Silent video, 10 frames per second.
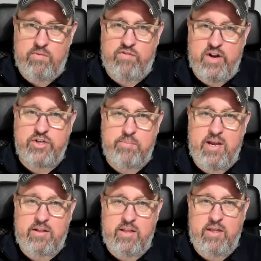fresh
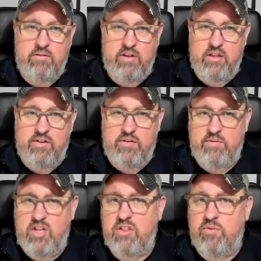back then, like
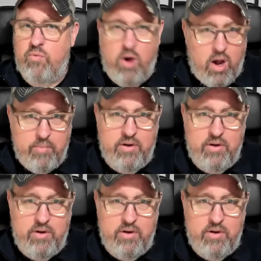the Death of Rob and